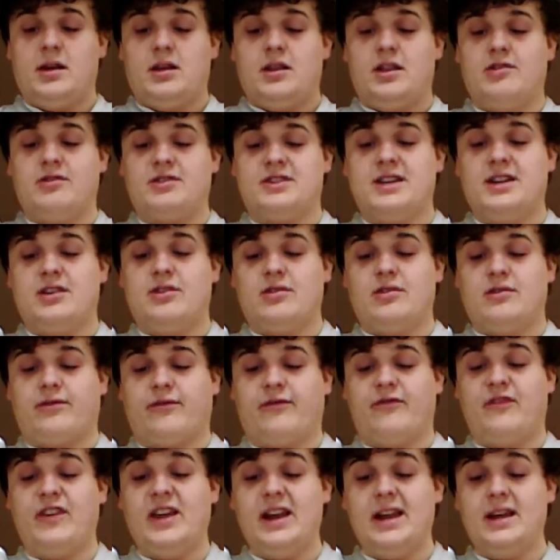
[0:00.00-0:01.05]
There's neither
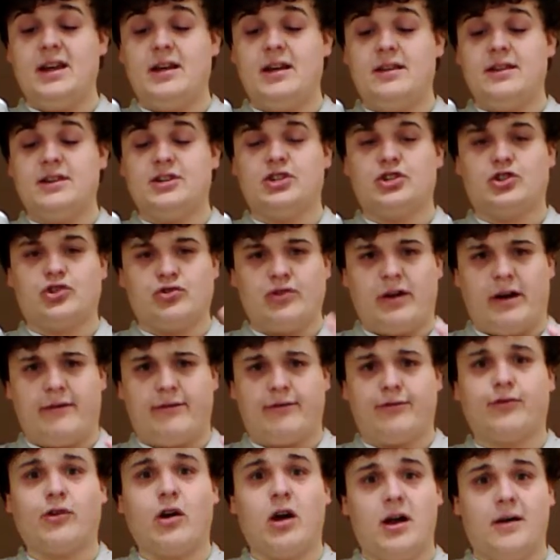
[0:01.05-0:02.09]
philia, this is straight
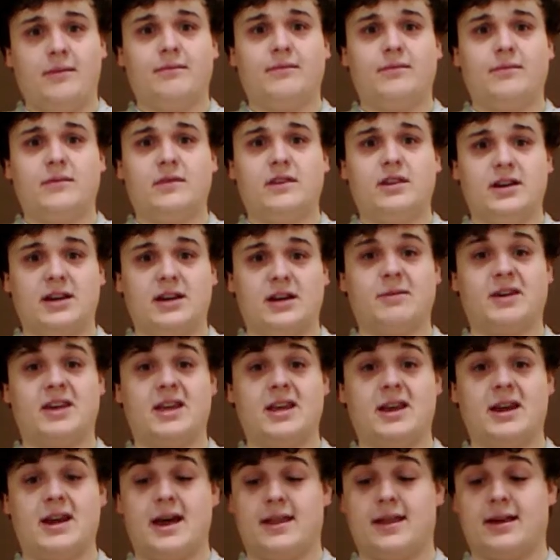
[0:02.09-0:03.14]
from the
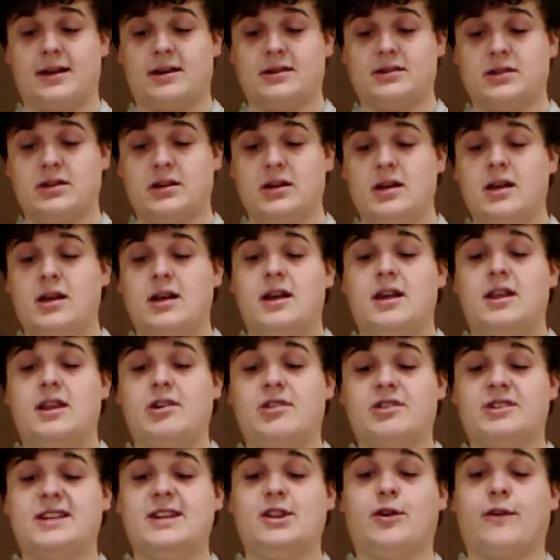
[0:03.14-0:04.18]
Nicomachean Ethics,
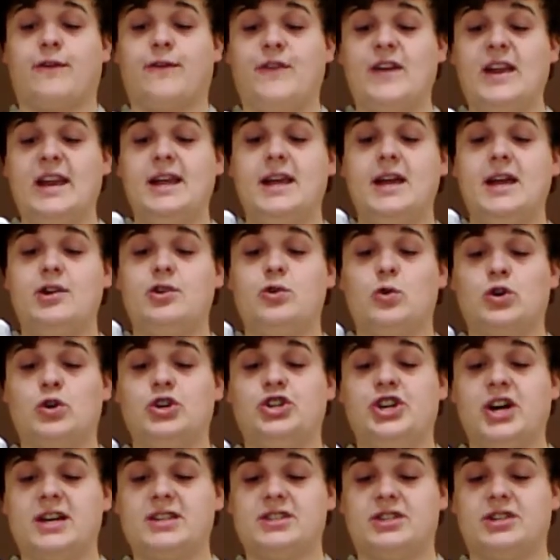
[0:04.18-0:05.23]
there's neither philia nor
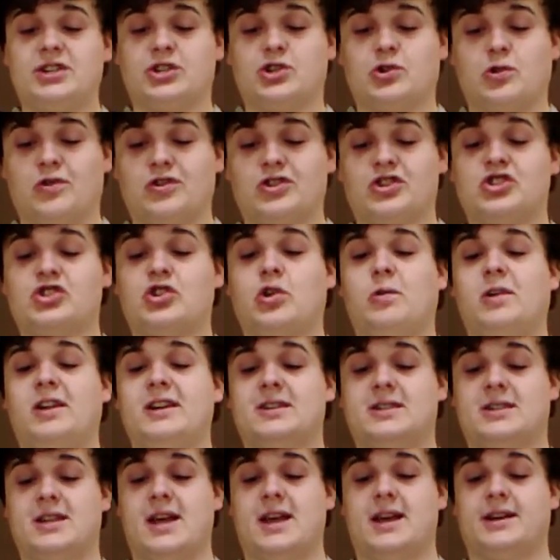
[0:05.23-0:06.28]
justice towards
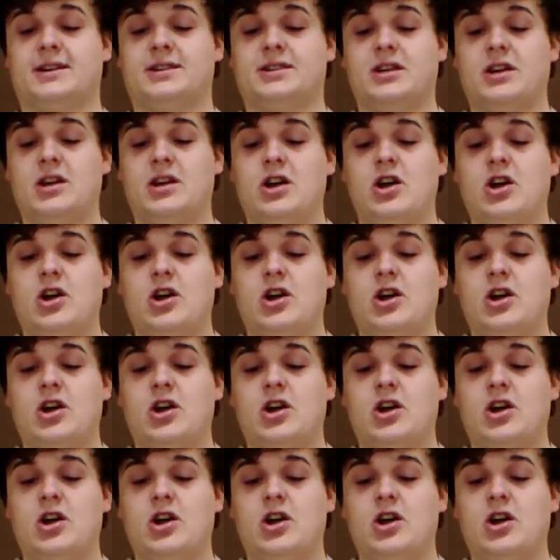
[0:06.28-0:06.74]
soulless things,